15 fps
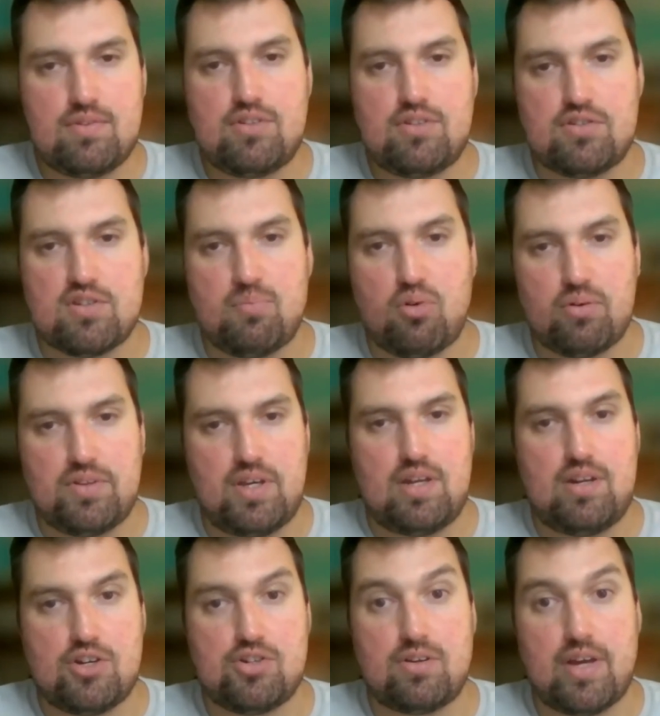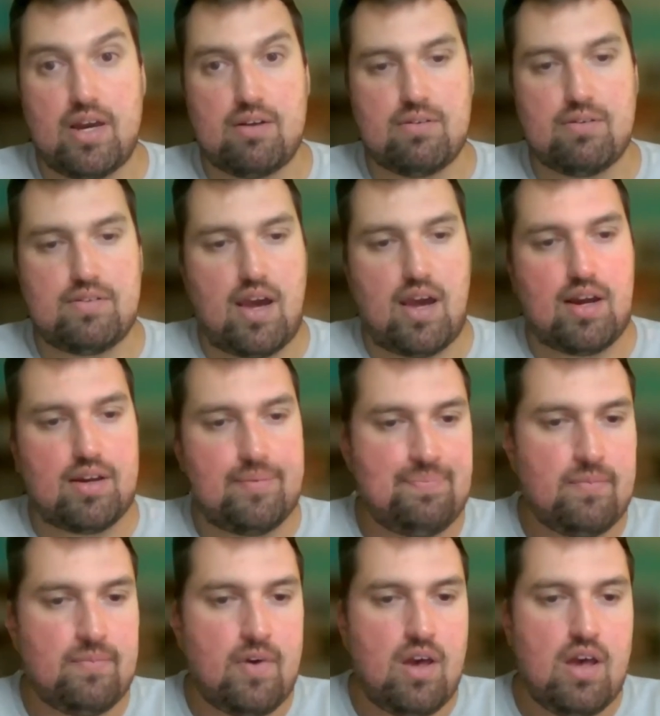to support the initial counterattack.
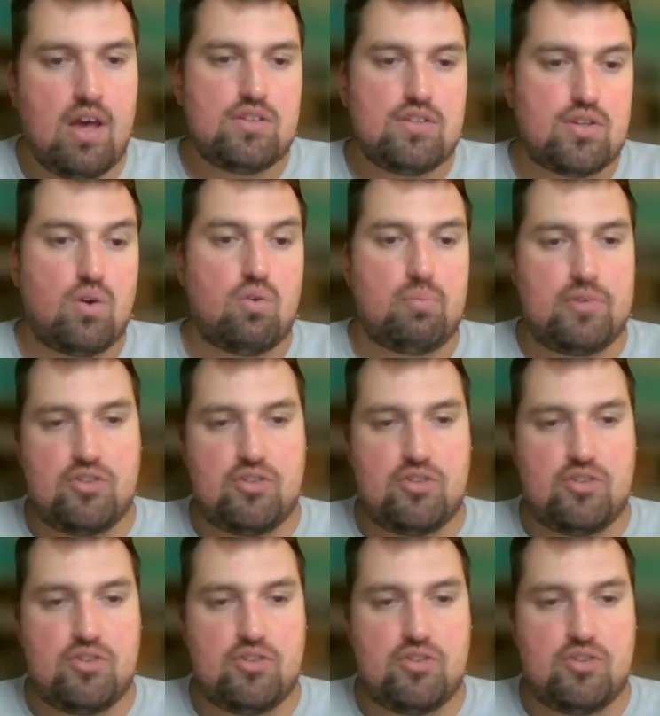So